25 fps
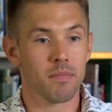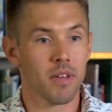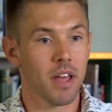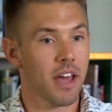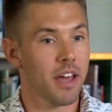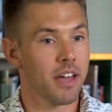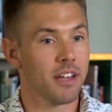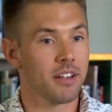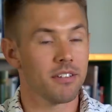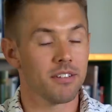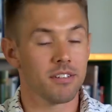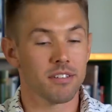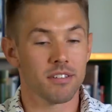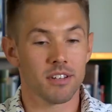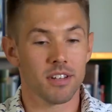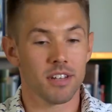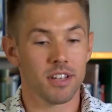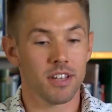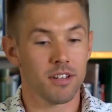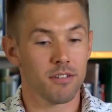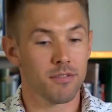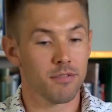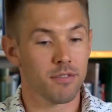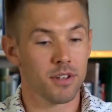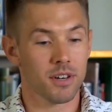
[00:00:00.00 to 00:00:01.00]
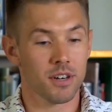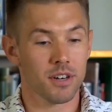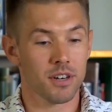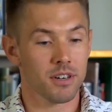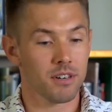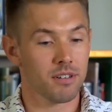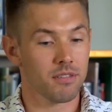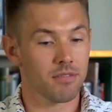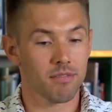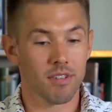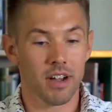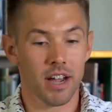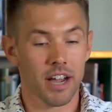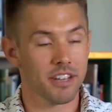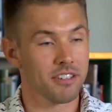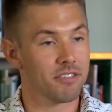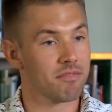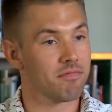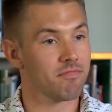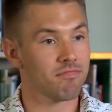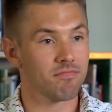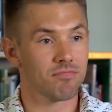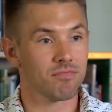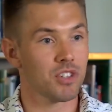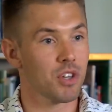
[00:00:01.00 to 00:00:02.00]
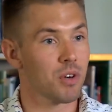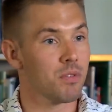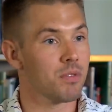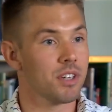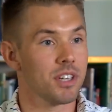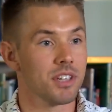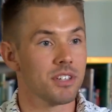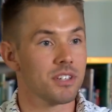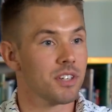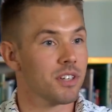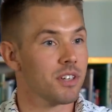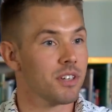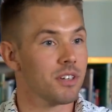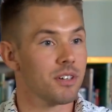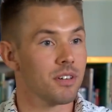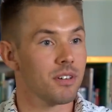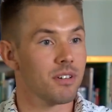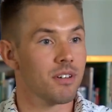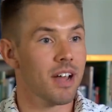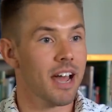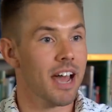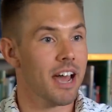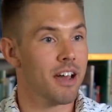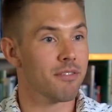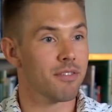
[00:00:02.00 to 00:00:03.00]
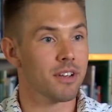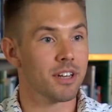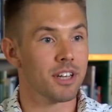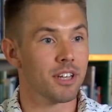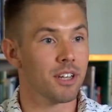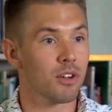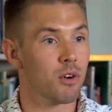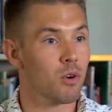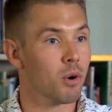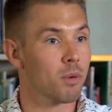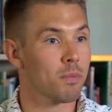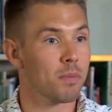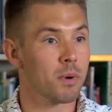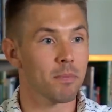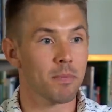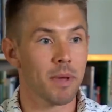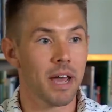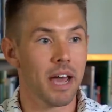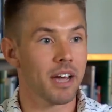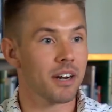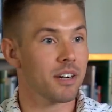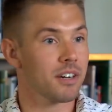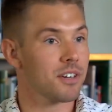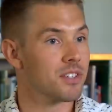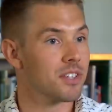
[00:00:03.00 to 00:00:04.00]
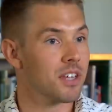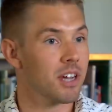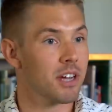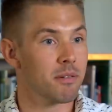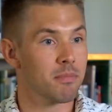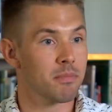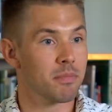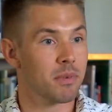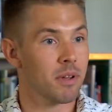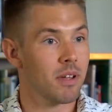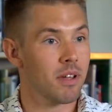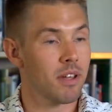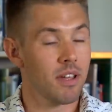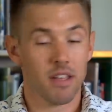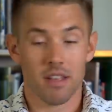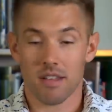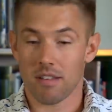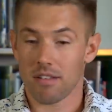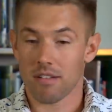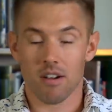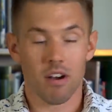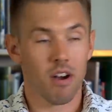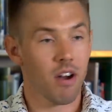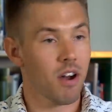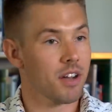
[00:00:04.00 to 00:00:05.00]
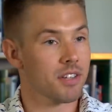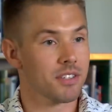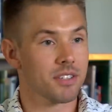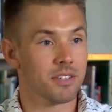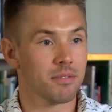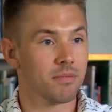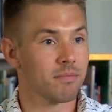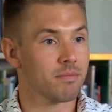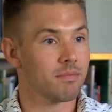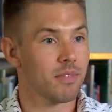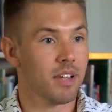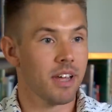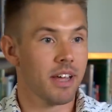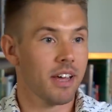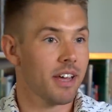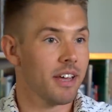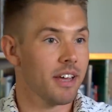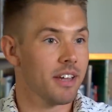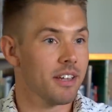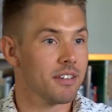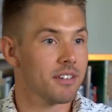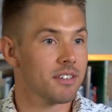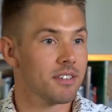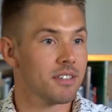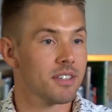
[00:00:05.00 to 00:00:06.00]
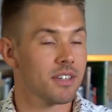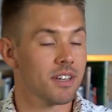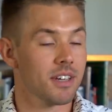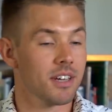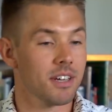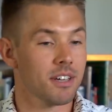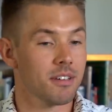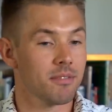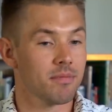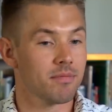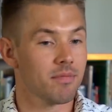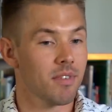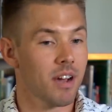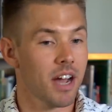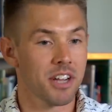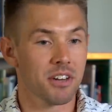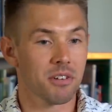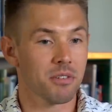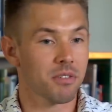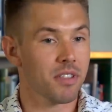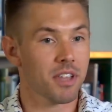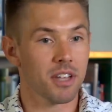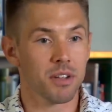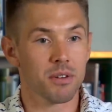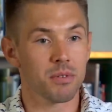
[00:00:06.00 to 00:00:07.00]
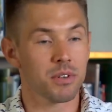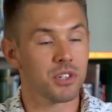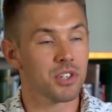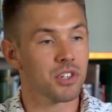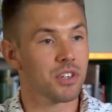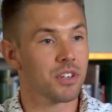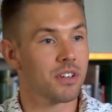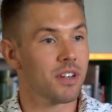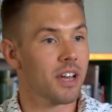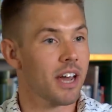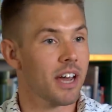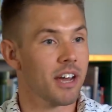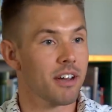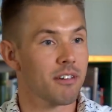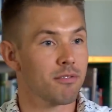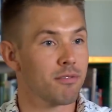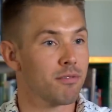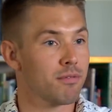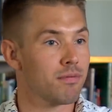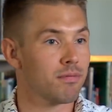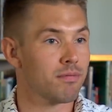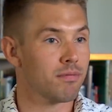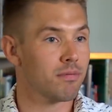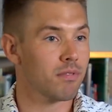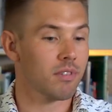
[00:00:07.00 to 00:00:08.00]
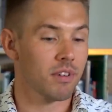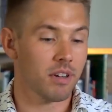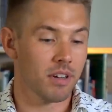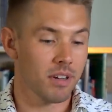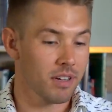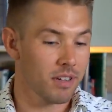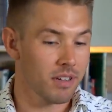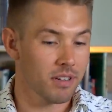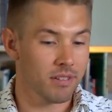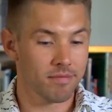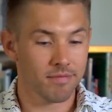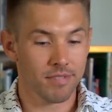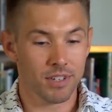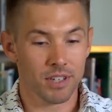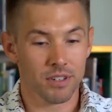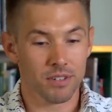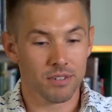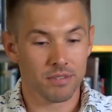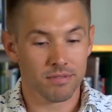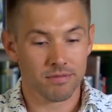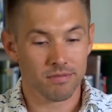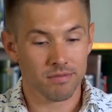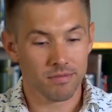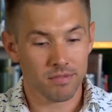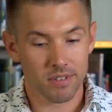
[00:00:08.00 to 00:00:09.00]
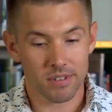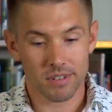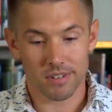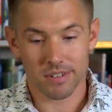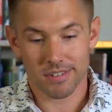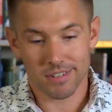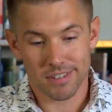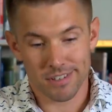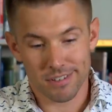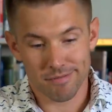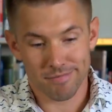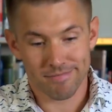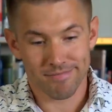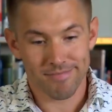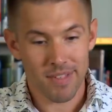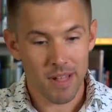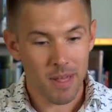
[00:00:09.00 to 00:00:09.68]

and if there, I don't need to have any corporate banners up, awesome. And um, I don't think we should have, uh, you know, it